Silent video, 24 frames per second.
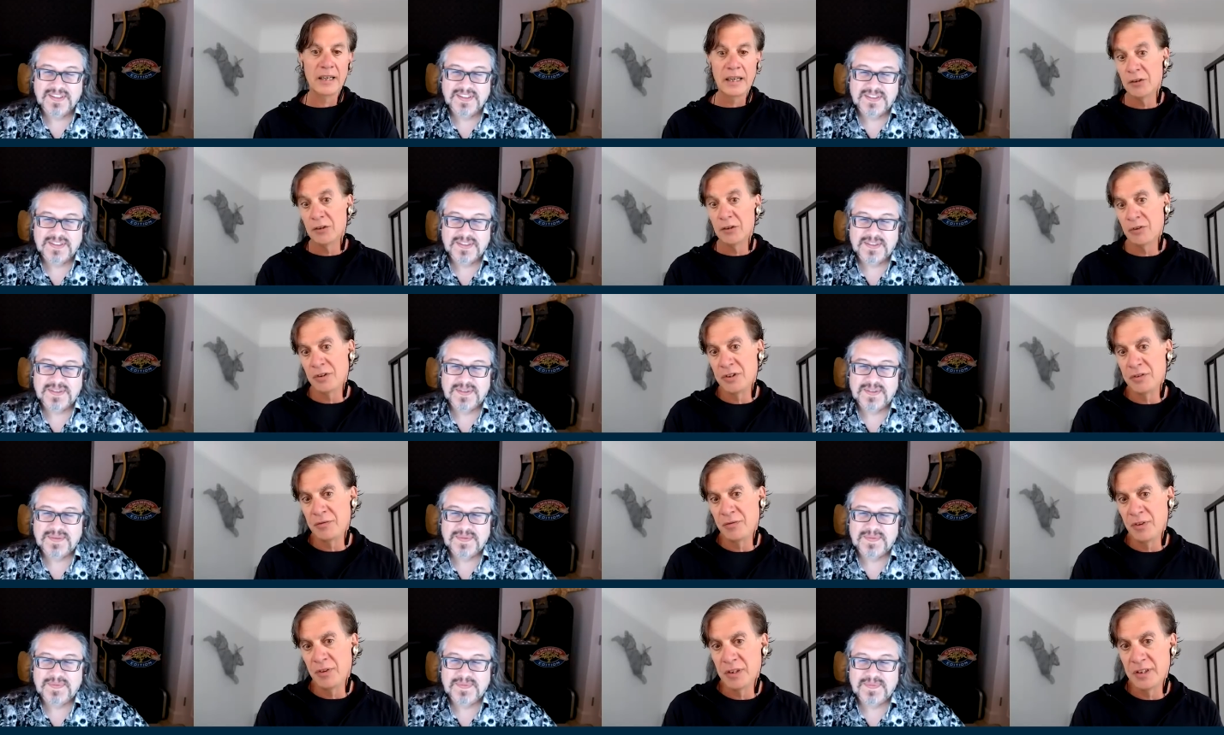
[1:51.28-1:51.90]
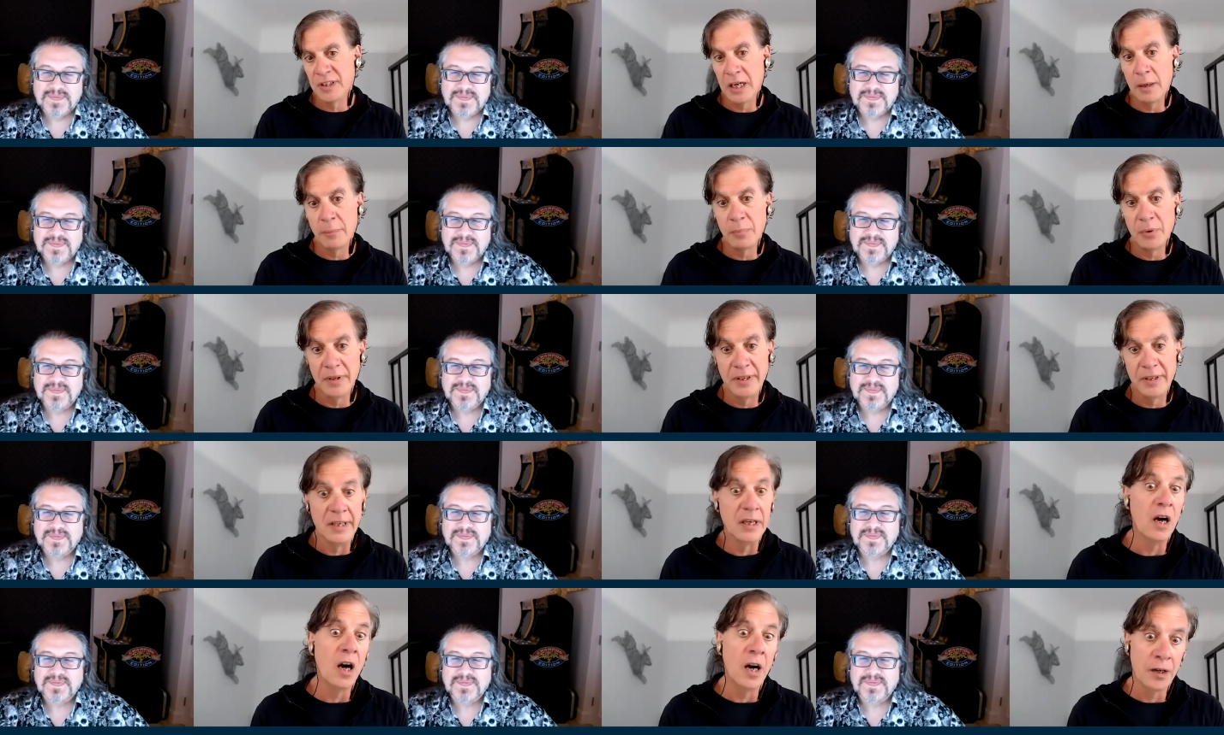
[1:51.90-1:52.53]
Speaker 1: interest, for example, in
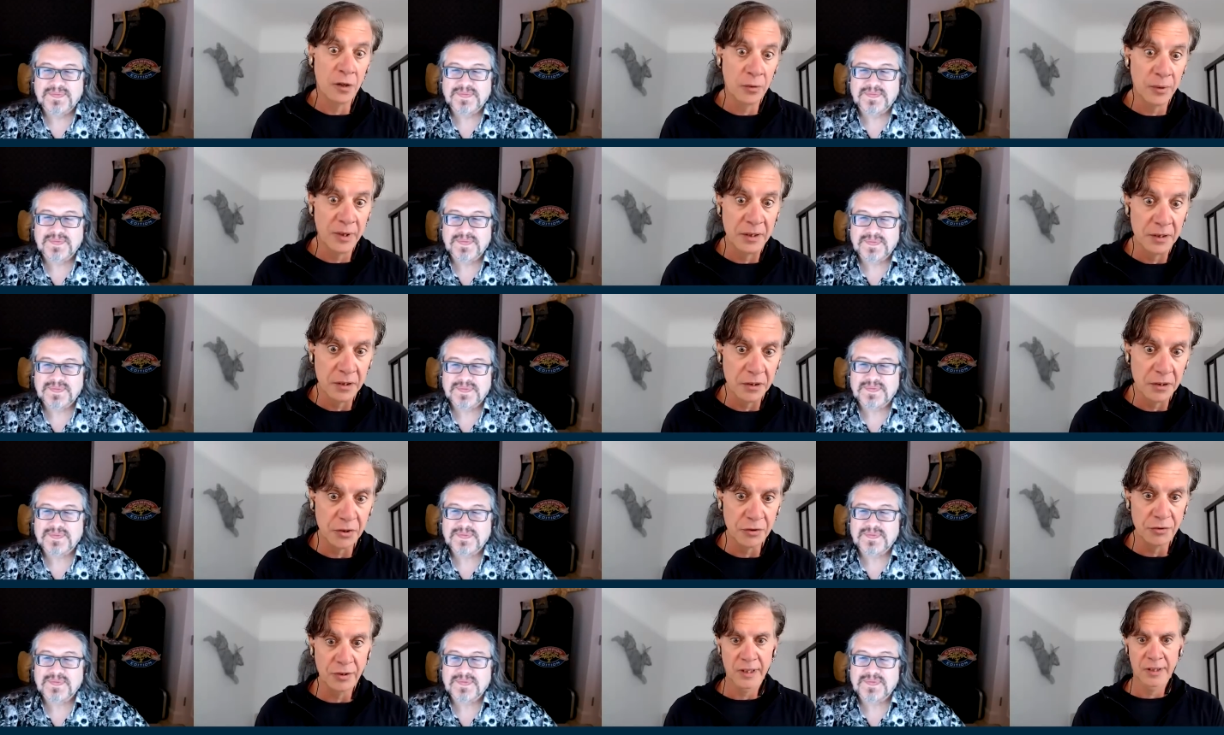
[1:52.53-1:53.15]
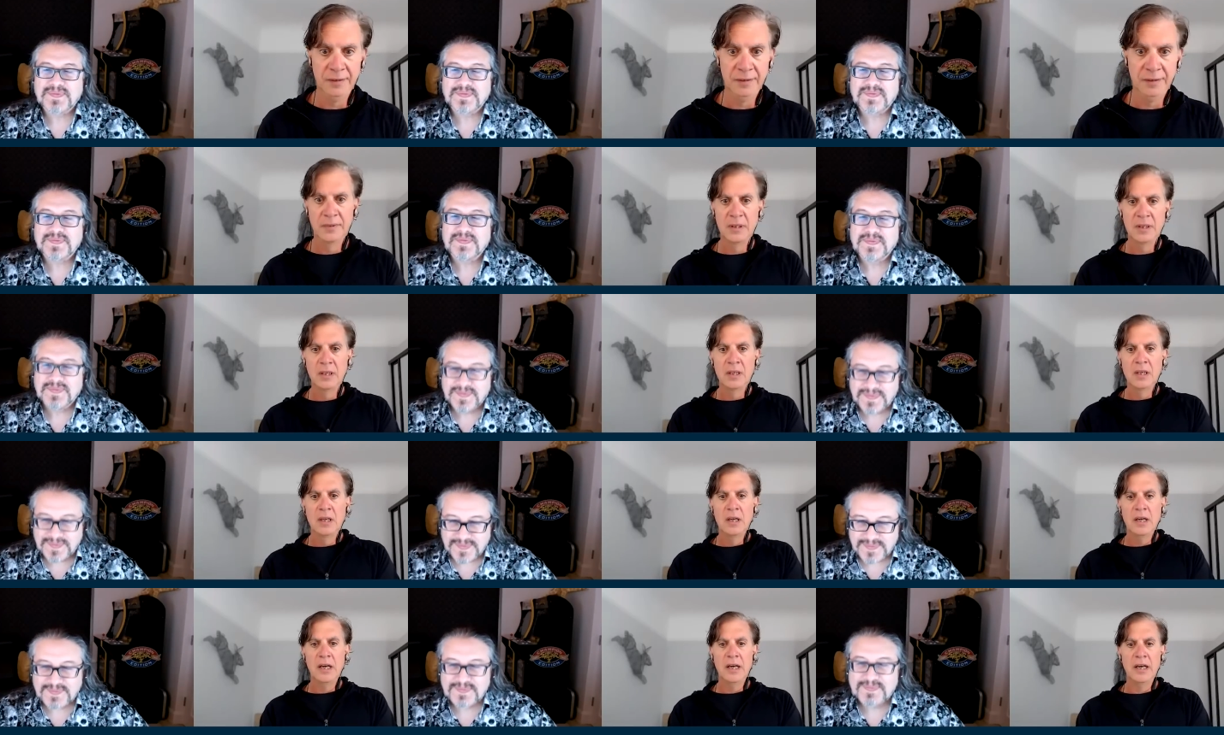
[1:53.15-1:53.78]
the auto industry.
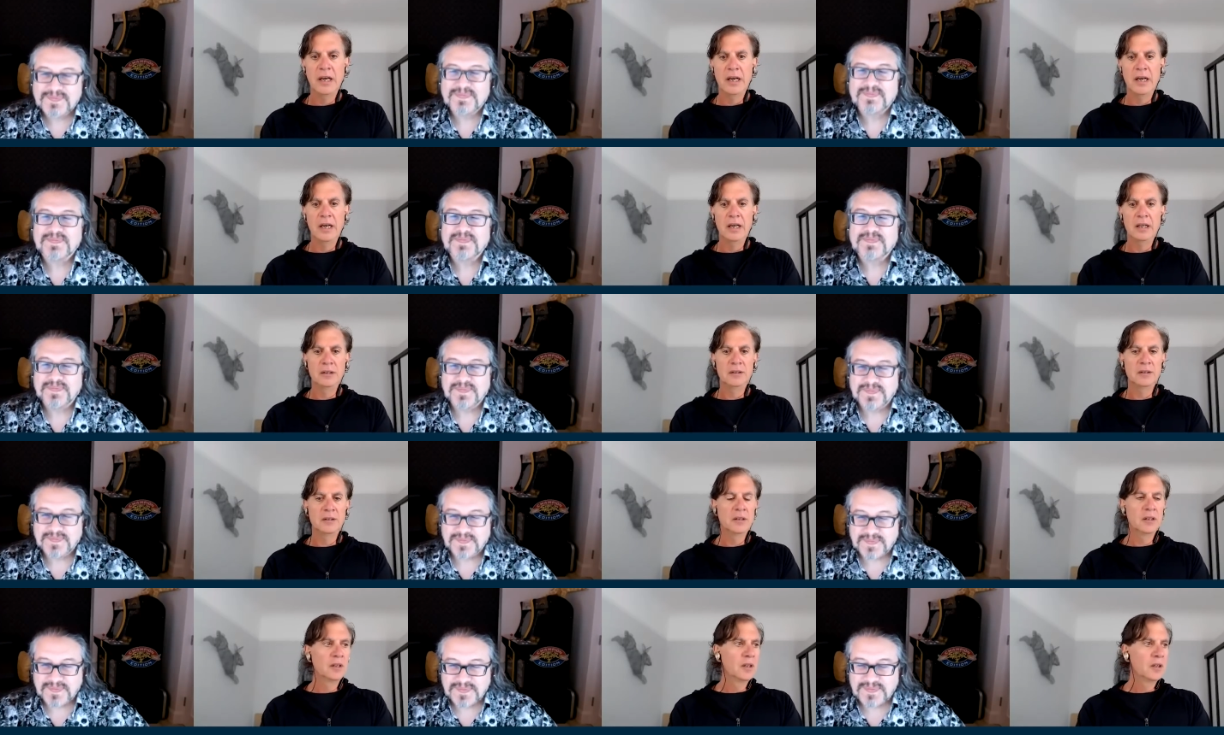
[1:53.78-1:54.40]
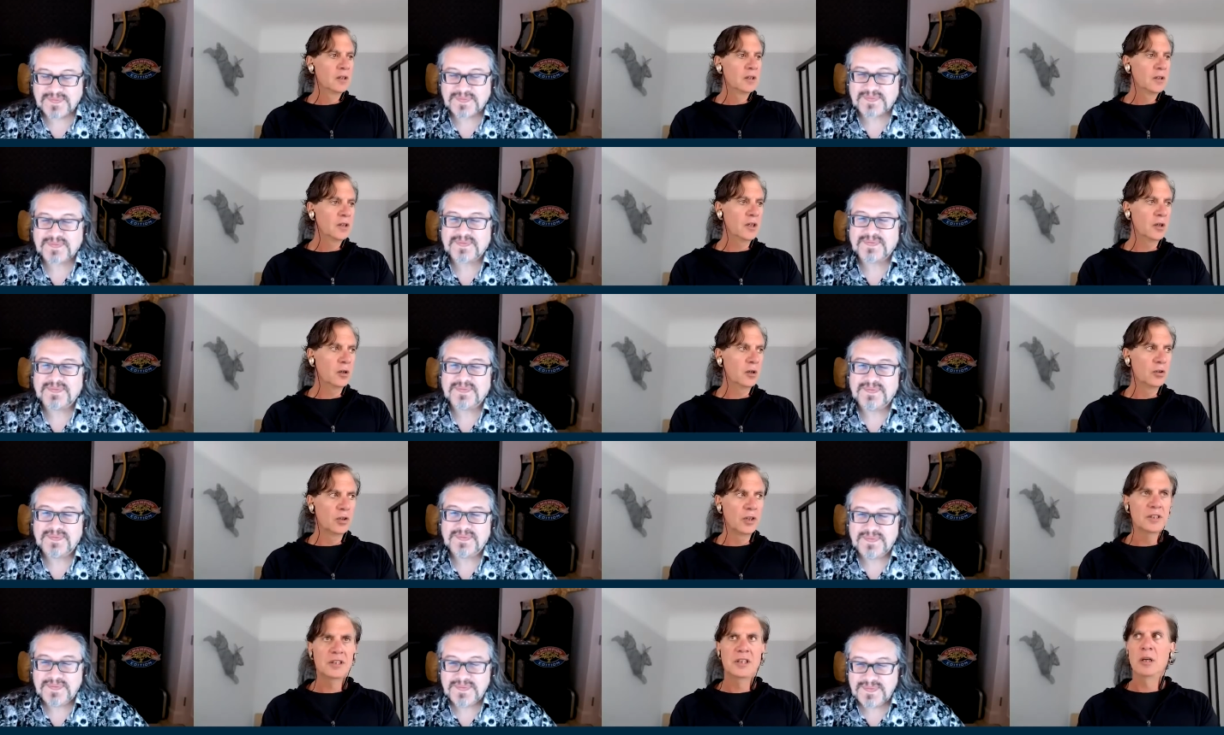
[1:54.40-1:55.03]
And, you know,
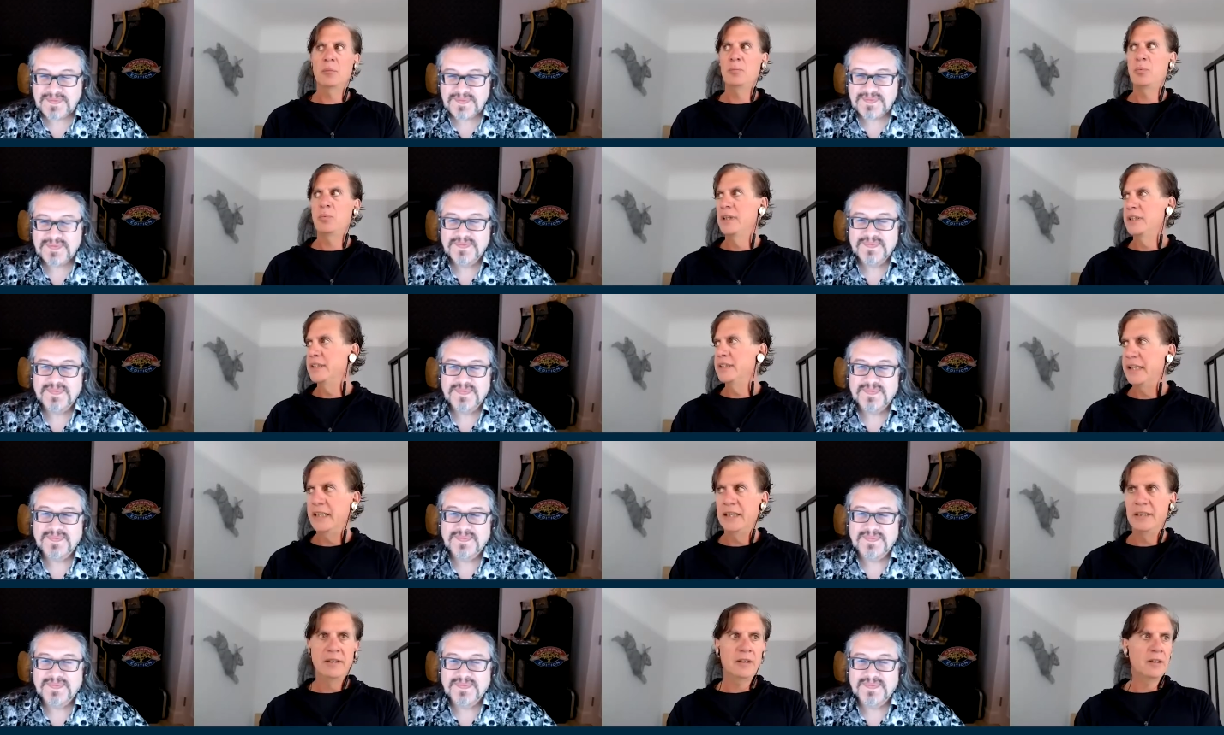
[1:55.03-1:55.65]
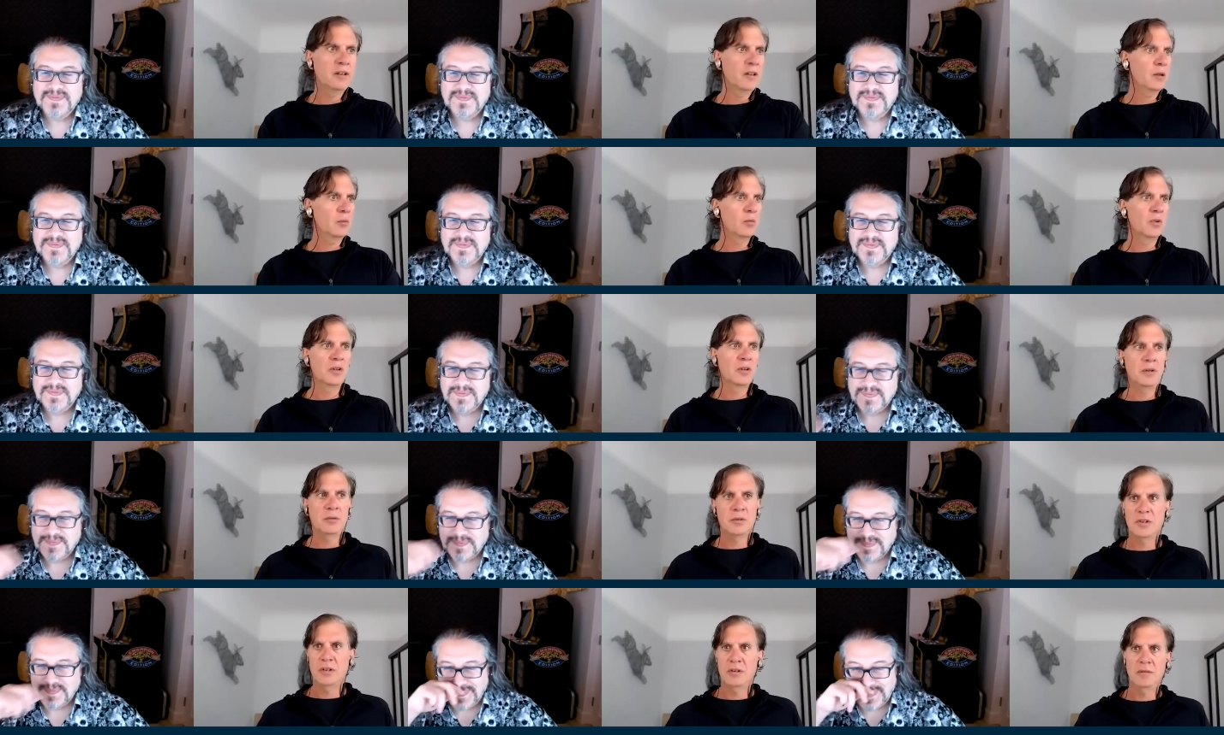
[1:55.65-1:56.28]
looked up one day and there they were.
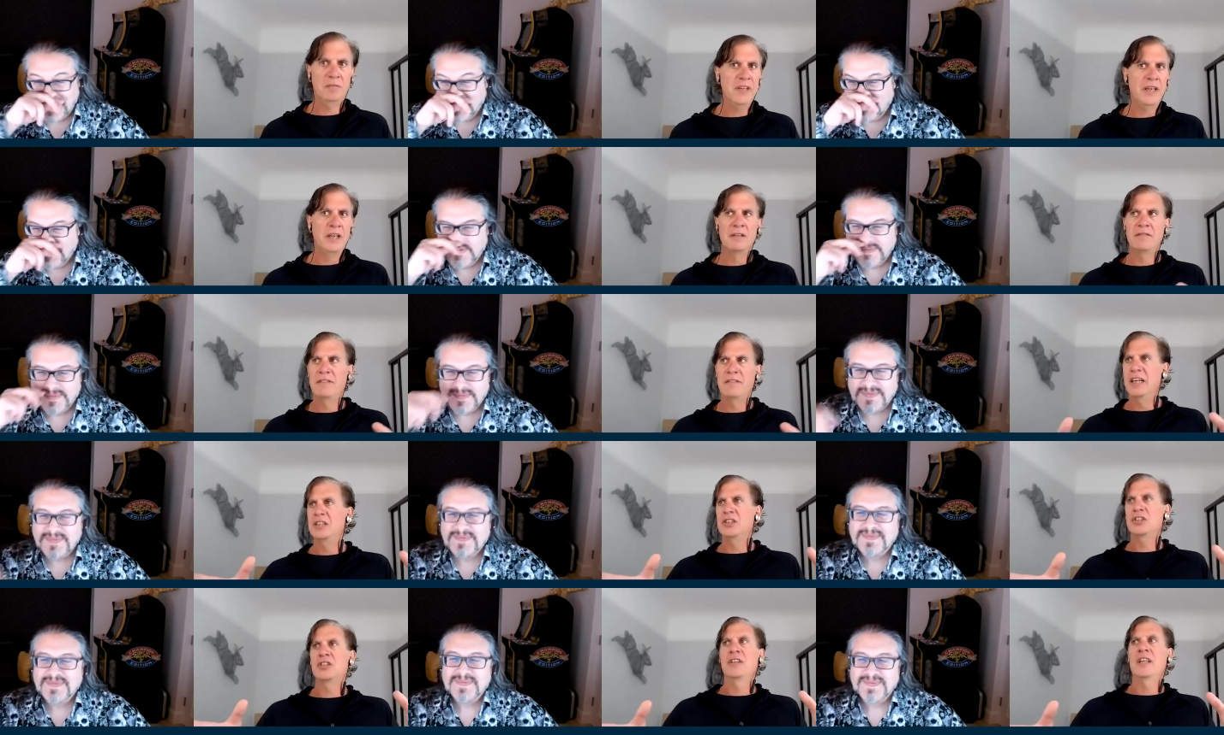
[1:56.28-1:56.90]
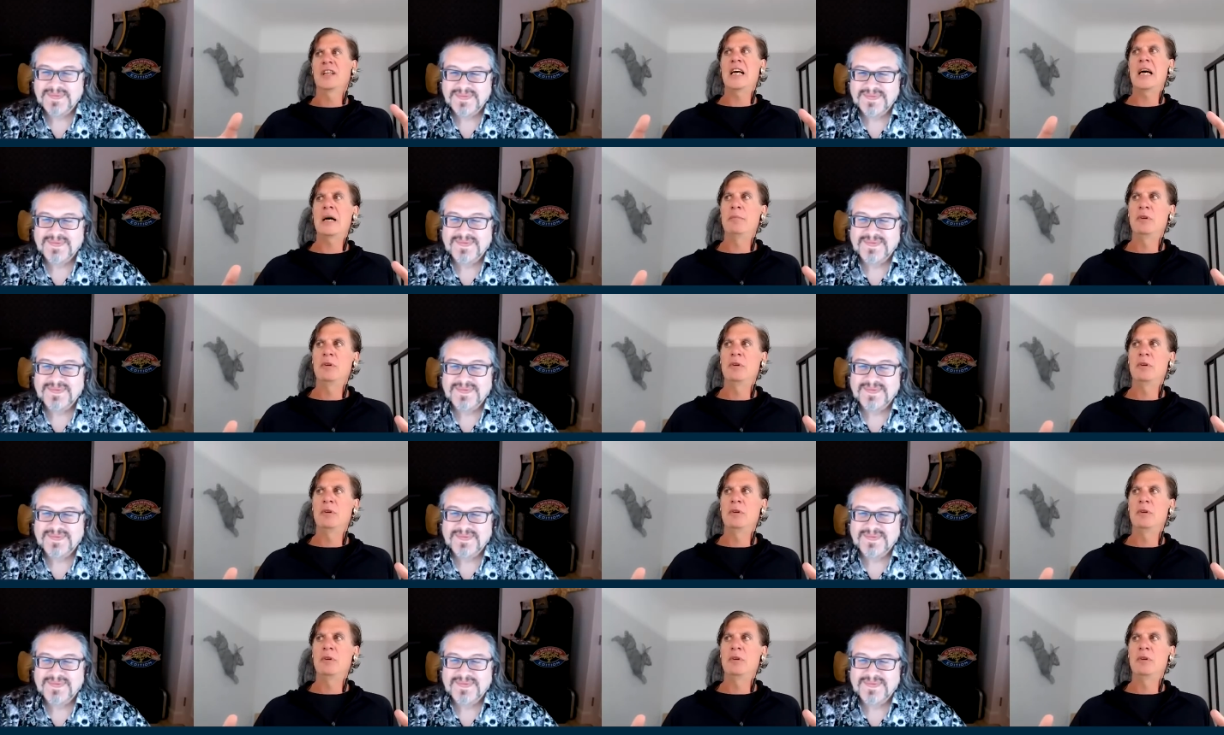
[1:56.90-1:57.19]
There was an innovation lab